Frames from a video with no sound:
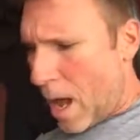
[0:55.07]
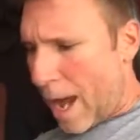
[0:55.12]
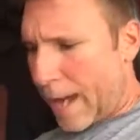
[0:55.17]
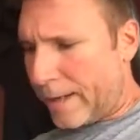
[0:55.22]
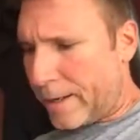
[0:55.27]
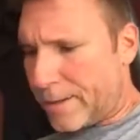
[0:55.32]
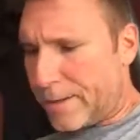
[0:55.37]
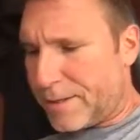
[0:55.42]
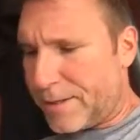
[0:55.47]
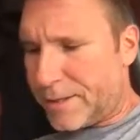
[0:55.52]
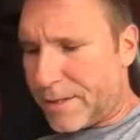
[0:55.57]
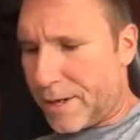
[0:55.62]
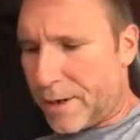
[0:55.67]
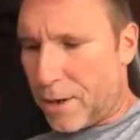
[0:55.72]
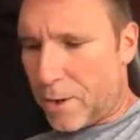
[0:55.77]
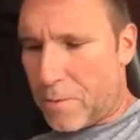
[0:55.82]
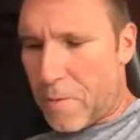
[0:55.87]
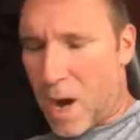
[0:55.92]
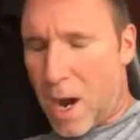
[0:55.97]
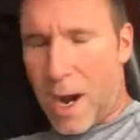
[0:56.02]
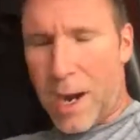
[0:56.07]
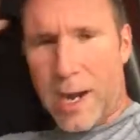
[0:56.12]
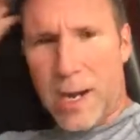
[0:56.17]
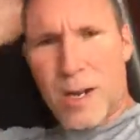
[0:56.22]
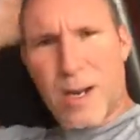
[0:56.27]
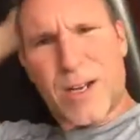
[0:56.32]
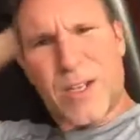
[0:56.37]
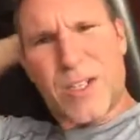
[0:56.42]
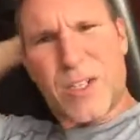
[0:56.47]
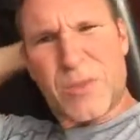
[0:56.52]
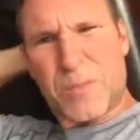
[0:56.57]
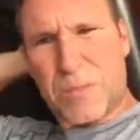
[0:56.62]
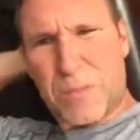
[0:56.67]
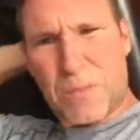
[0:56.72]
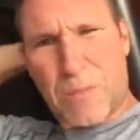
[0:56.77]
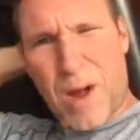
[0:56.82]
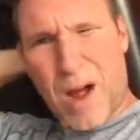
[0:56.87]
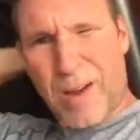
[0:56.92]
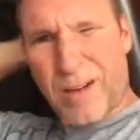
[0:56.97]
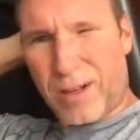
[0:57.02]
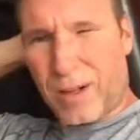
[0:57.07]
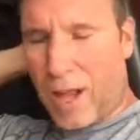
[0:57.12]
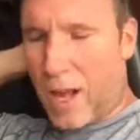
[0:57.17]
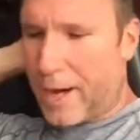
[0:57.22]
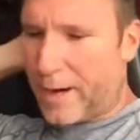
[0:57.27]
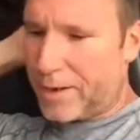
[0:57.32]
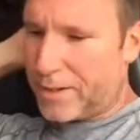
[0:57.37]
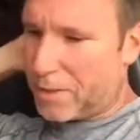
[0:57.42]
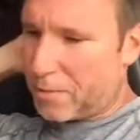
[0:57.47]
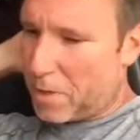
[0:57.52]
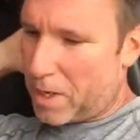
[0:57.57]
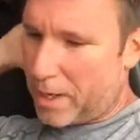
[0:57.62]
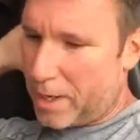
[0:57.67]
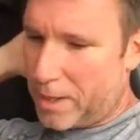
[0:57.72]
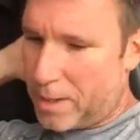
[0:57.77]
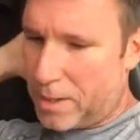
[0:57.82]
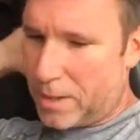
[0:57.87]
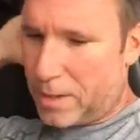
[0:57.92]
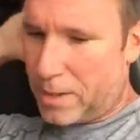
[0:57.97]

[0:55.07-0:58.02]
I consider my spondylitis, my